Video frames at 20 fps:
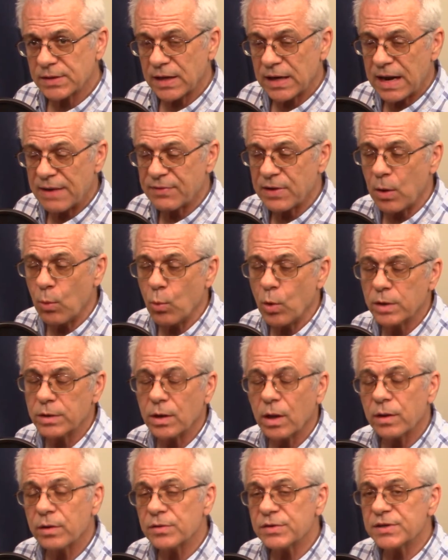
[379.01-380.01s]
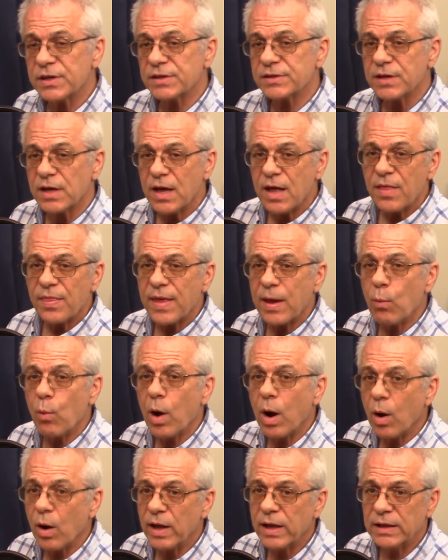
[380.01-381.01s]
And I've got one lender that says they
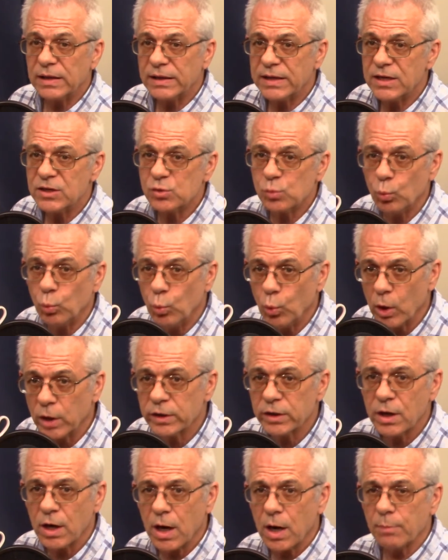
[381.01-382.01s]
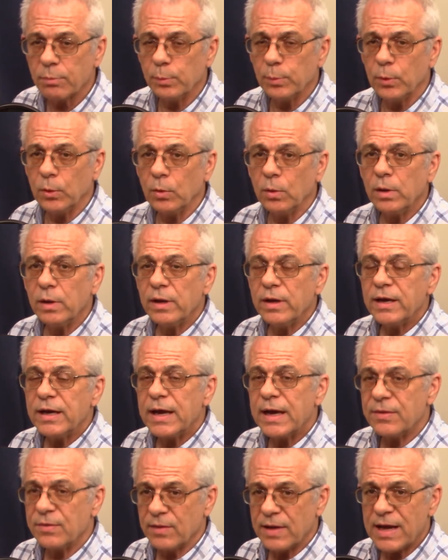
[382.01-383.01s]
want at least one comparable
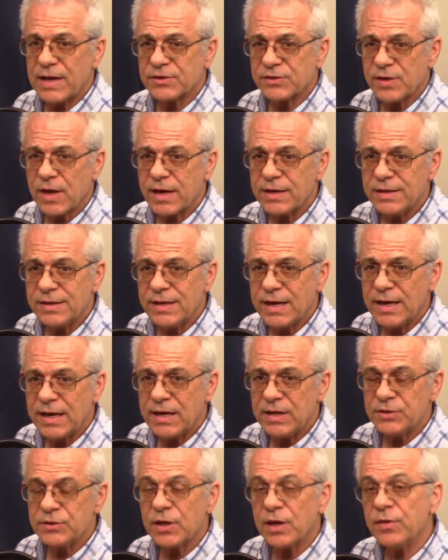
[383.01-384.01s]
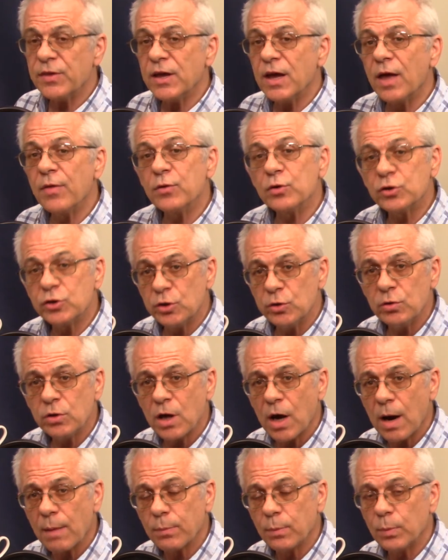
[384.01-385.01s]
in the last 90 days and the other 2
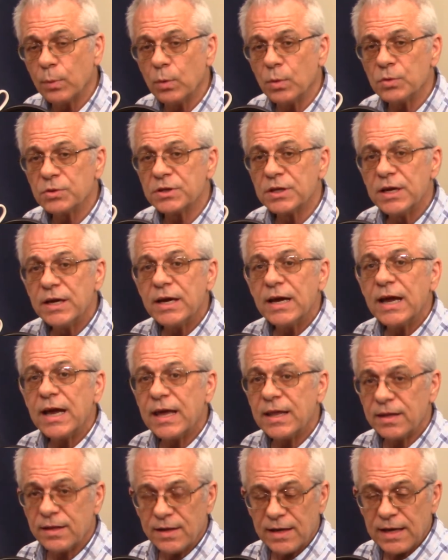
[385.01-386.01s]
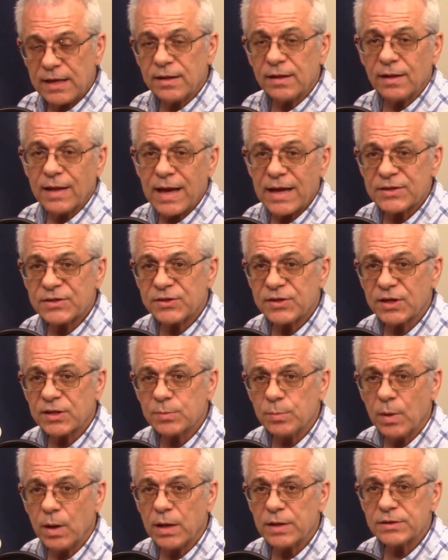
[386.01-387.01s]
comparables in the last
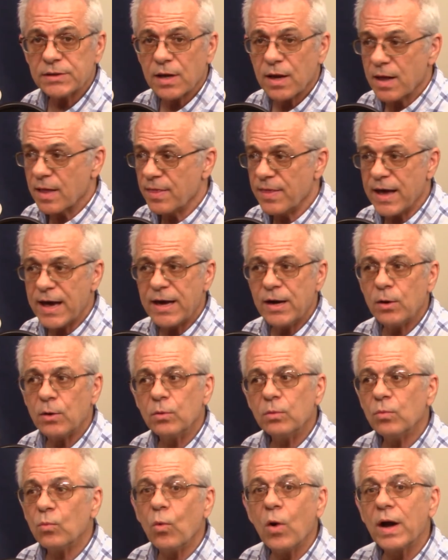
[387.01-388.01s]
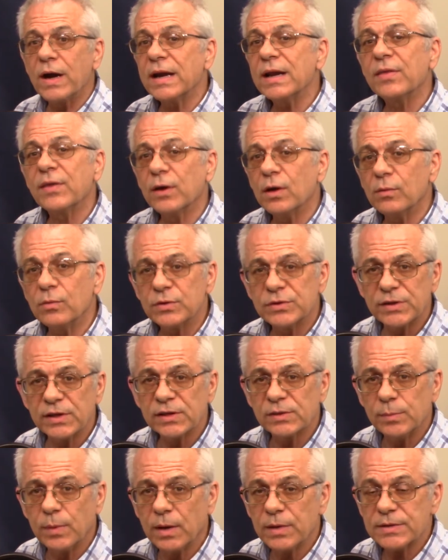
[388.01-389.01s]
6 months. They don't want anything over
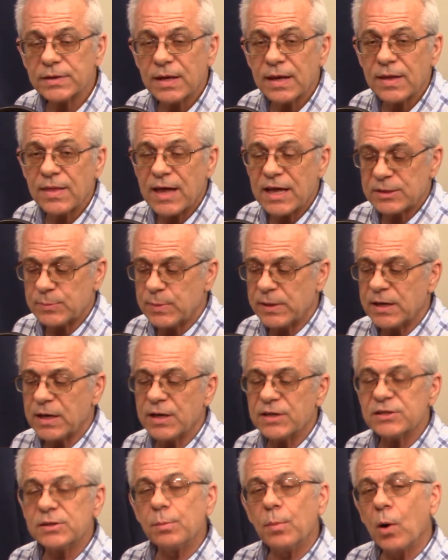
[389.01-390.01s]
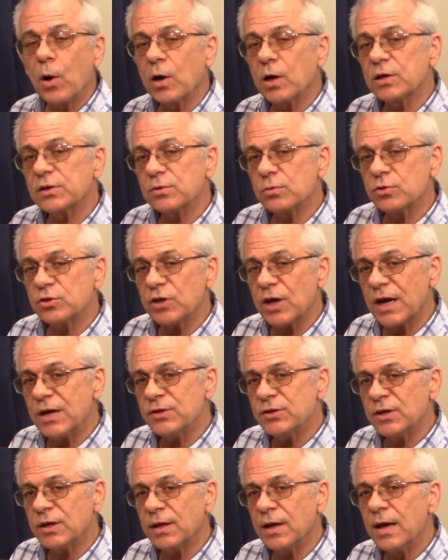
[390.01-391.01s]
6 months. And that's because the markets are
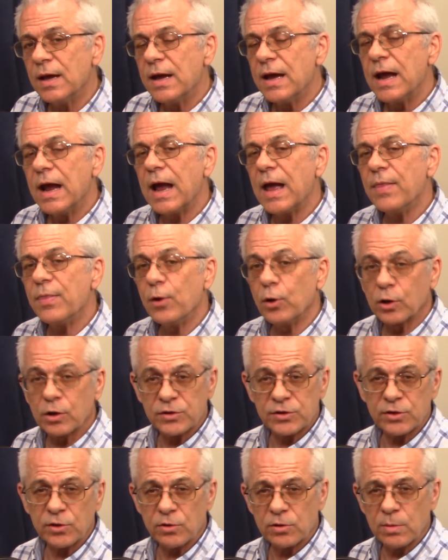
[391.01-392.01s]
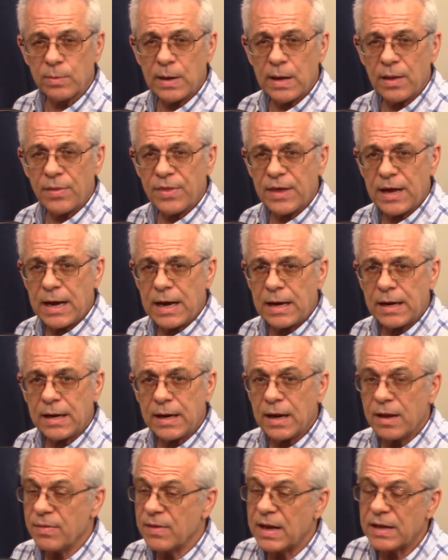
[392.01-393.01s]
changing and they're concerned about that,
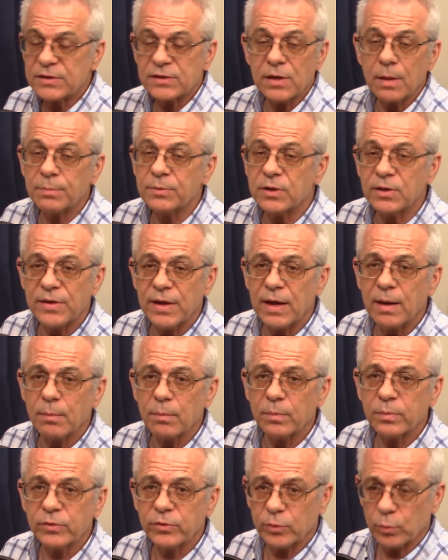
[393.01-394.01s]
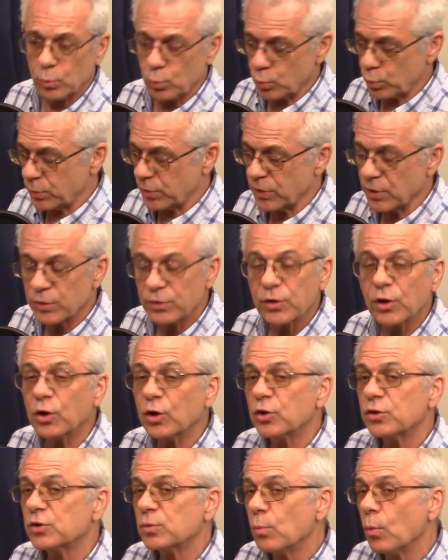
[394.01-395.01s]
and that's up to them. So the
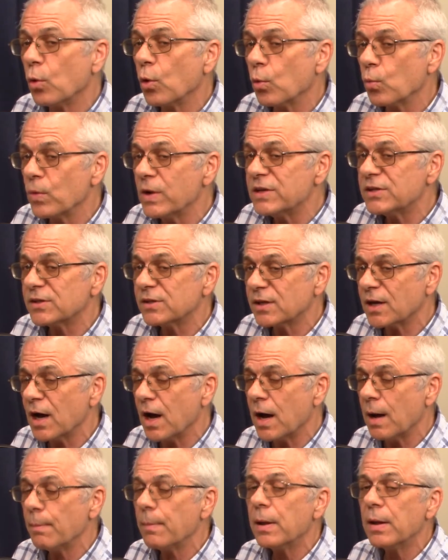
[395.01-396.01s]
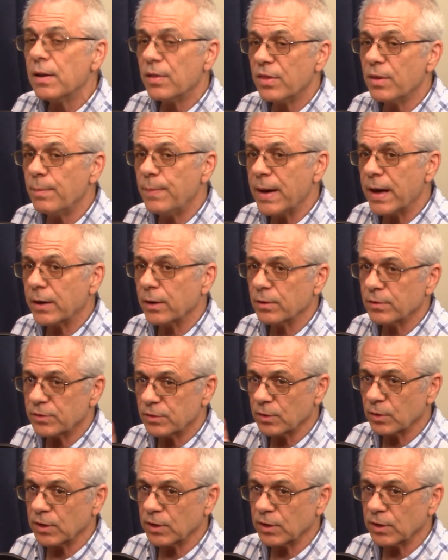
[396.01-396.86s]
more recent the comp, the better.